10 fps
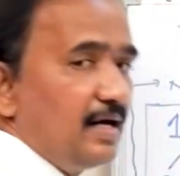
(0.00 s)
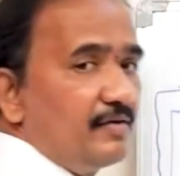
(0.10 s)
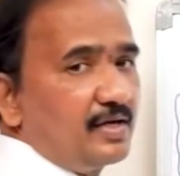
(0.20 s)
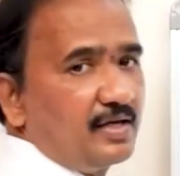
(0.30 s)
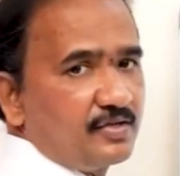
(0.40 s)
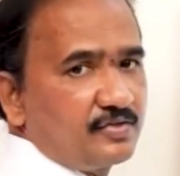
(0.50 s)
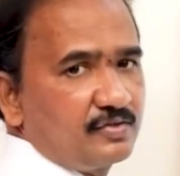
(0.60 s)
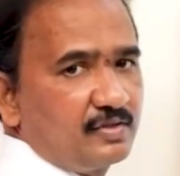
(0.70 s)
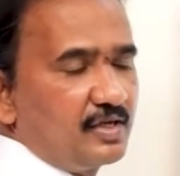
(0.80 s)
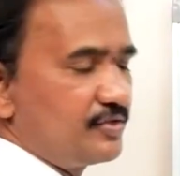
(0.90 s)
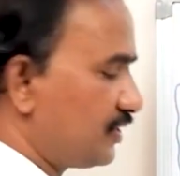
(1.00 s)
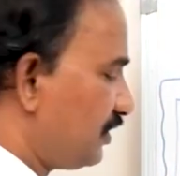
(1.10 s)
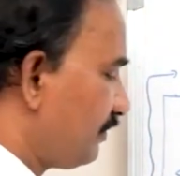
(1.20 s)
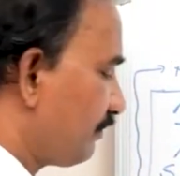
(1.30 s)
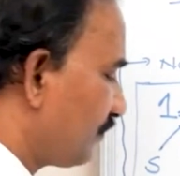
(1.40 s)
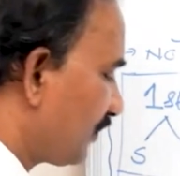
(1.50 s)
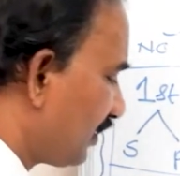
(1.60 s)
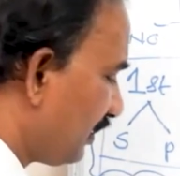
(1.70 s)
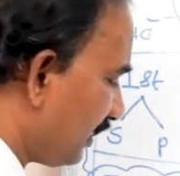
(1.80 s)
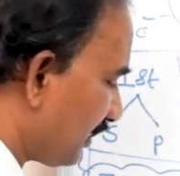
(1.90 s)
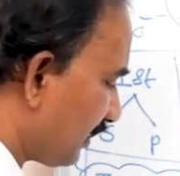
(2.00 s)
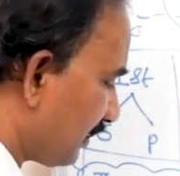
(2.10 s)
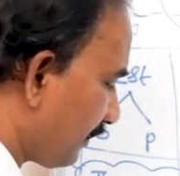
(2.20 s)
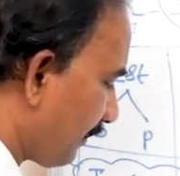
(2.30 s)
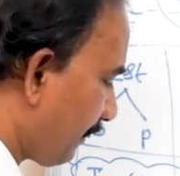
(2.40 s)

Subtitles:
have or has, try cheyandi. Alage